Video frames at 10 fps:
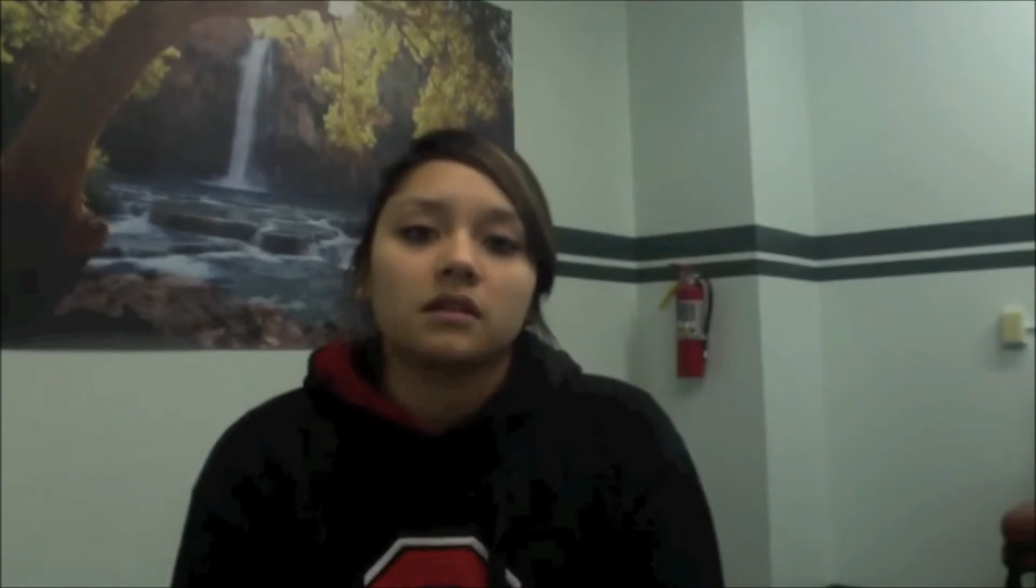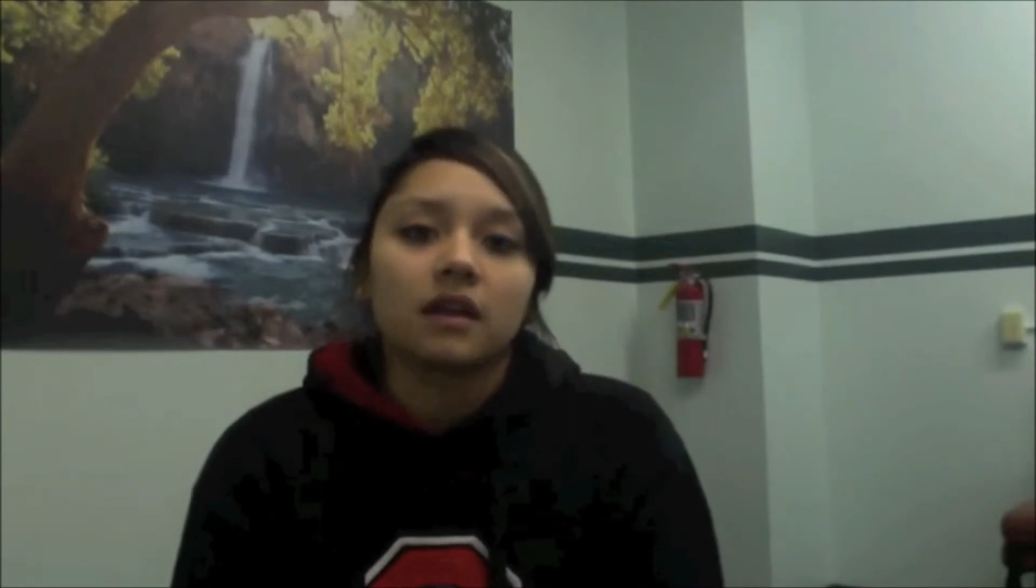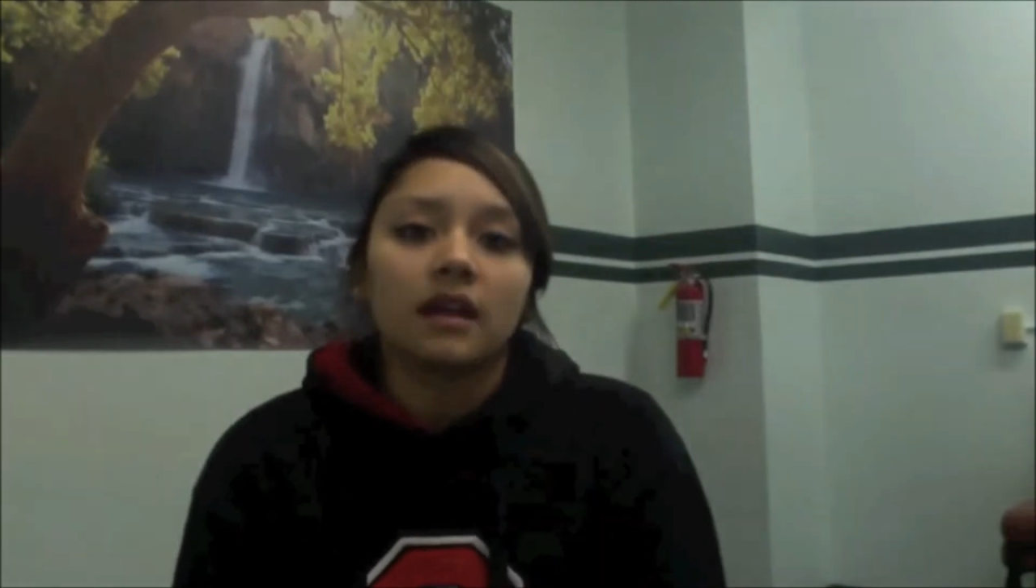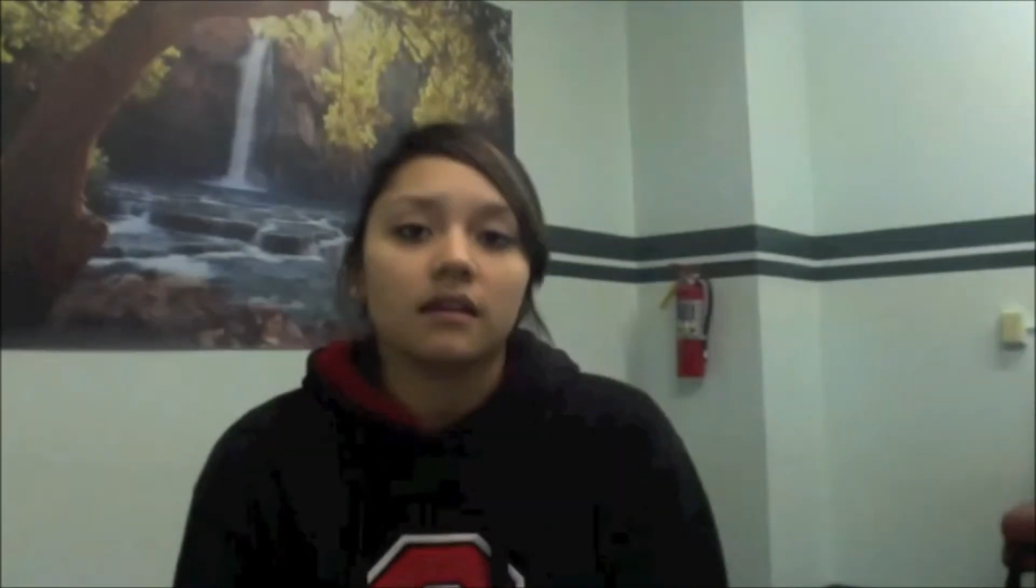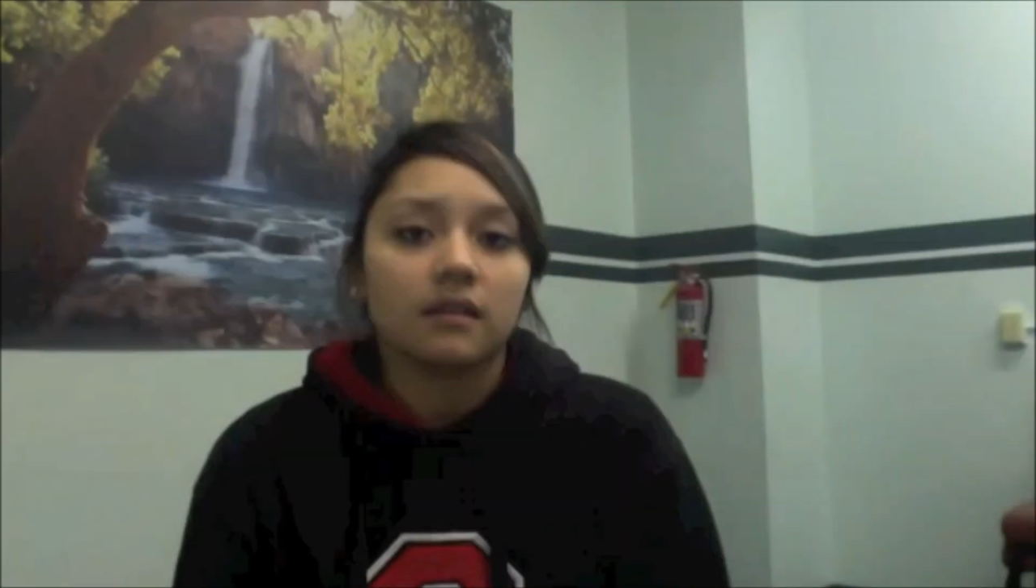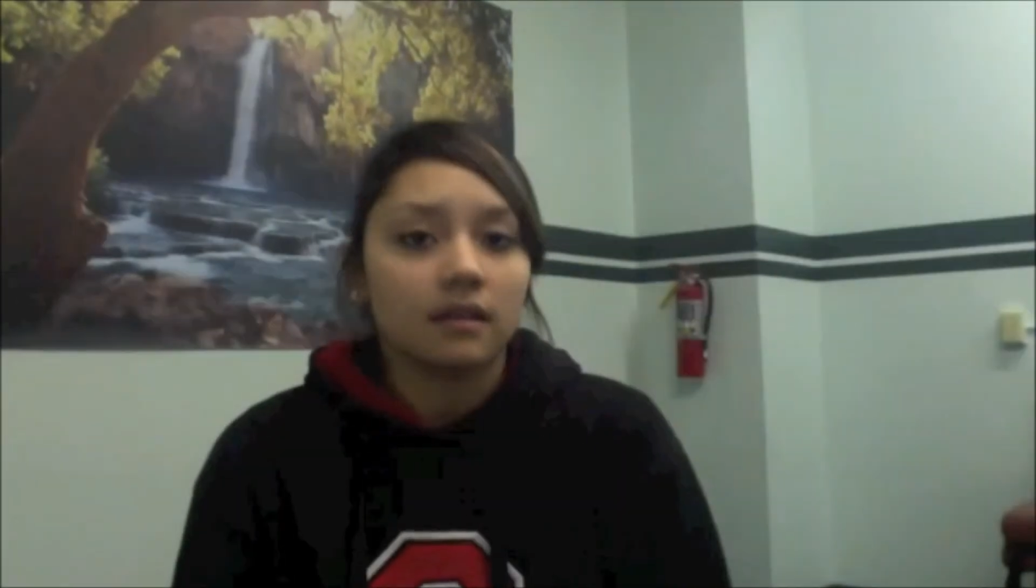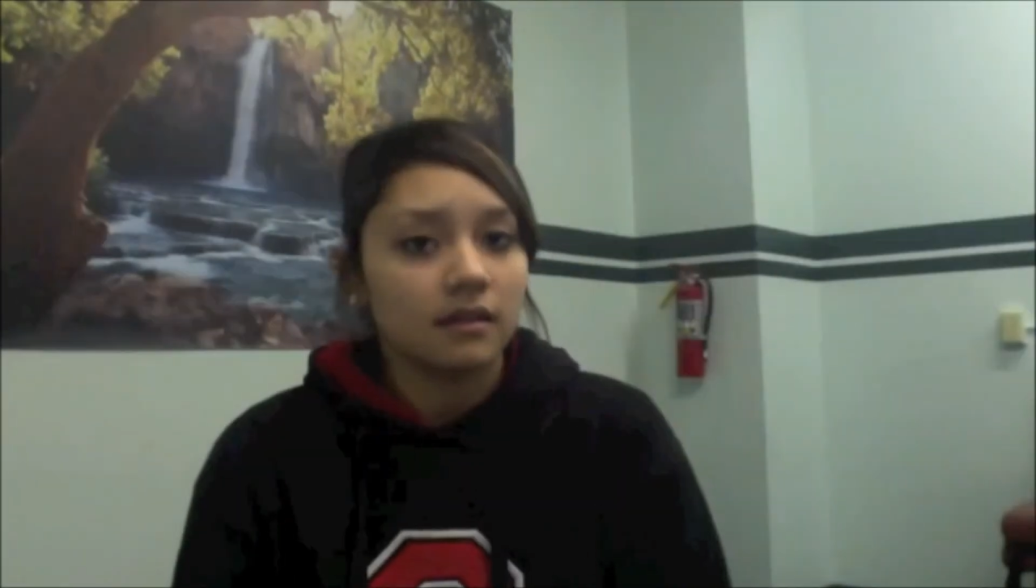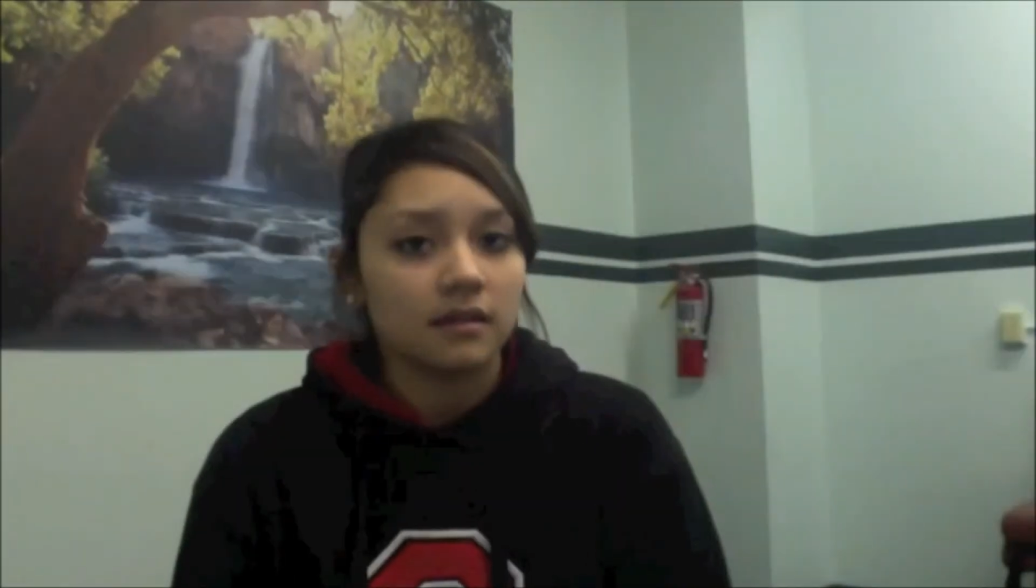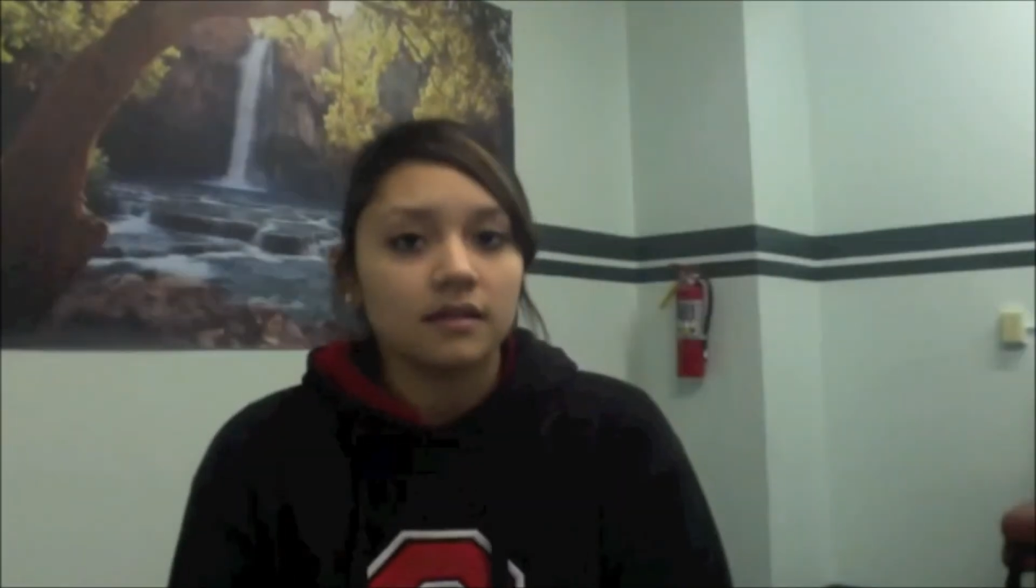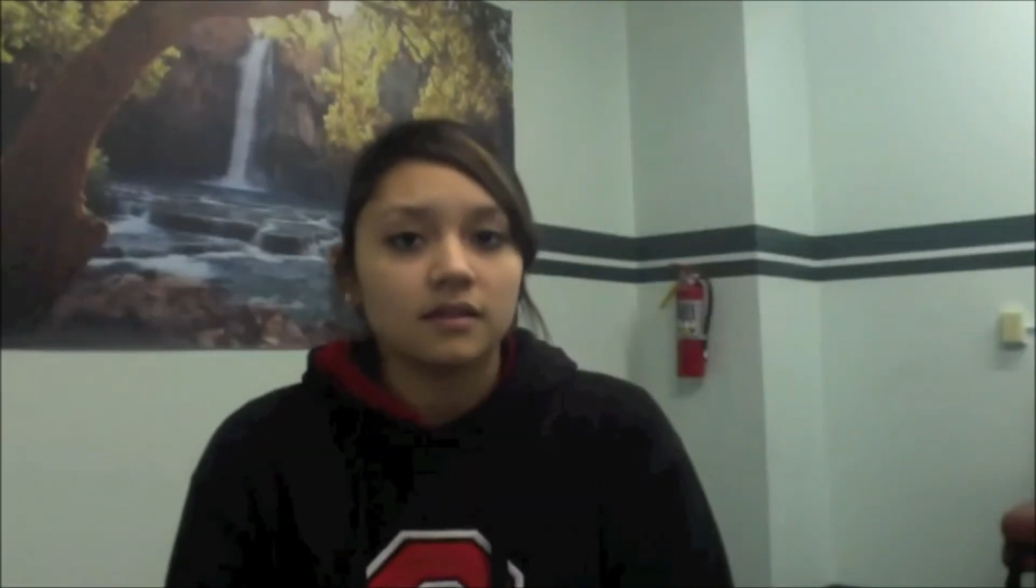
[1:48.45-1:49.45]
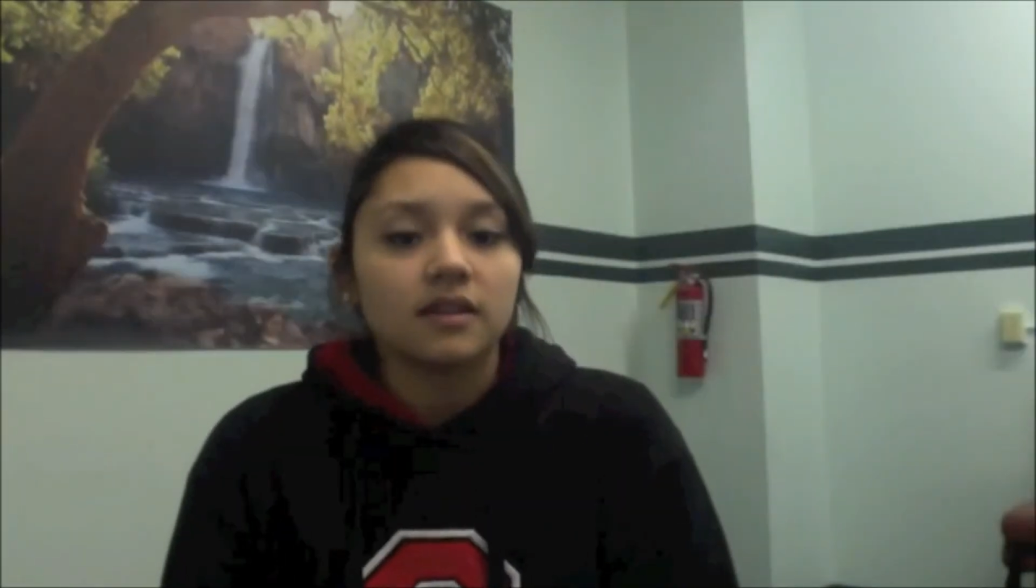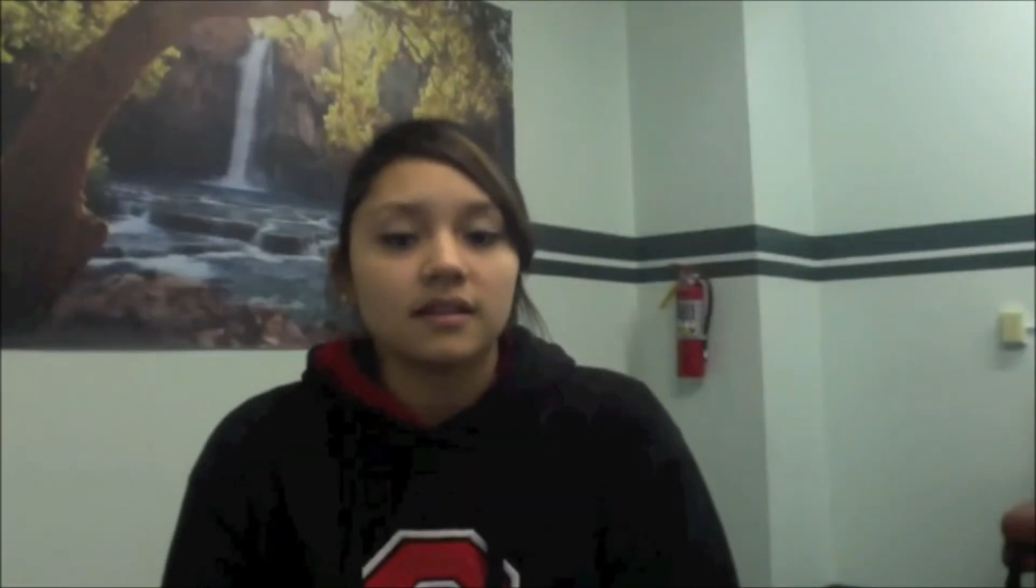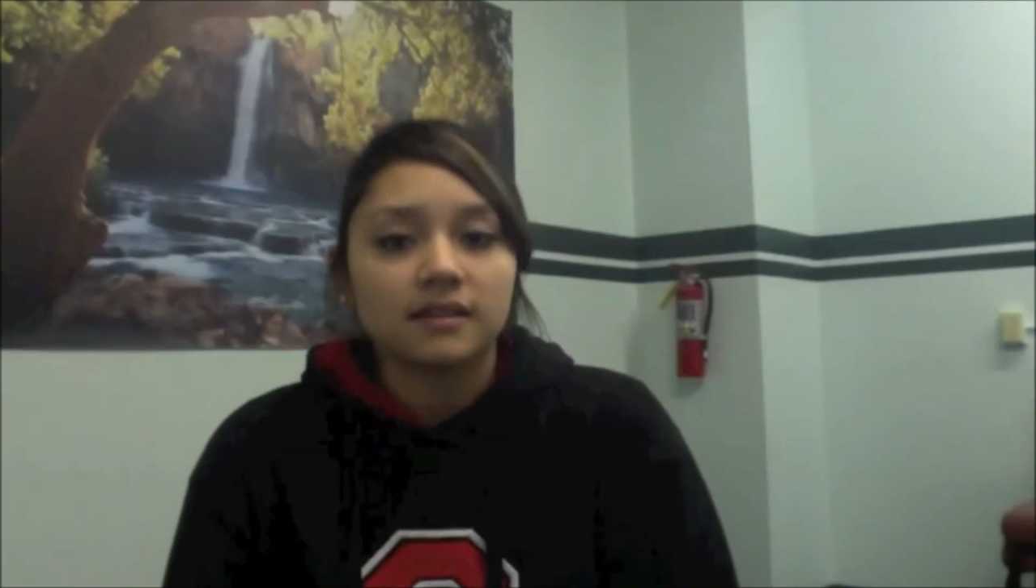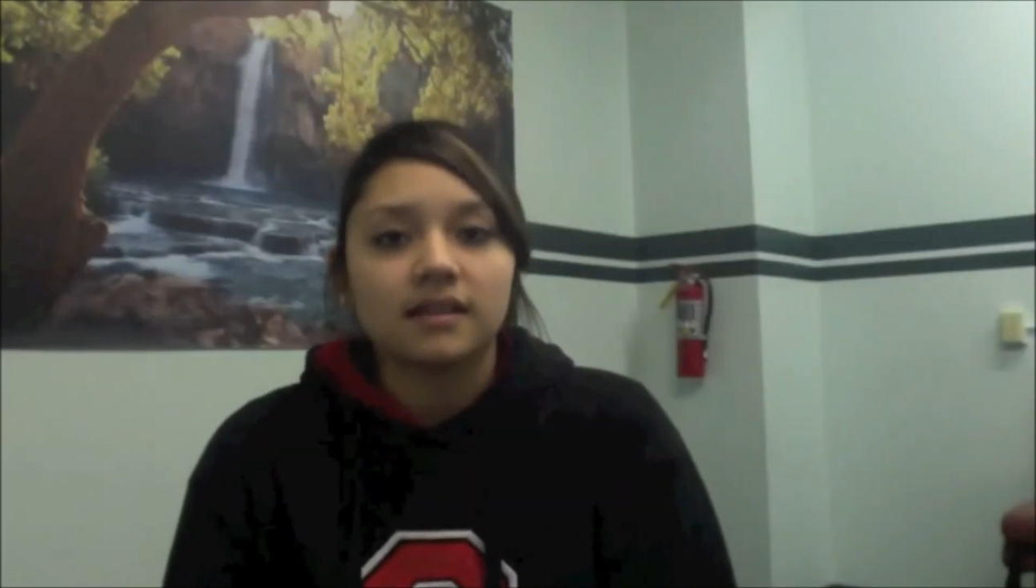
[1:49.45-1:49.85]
And I suggest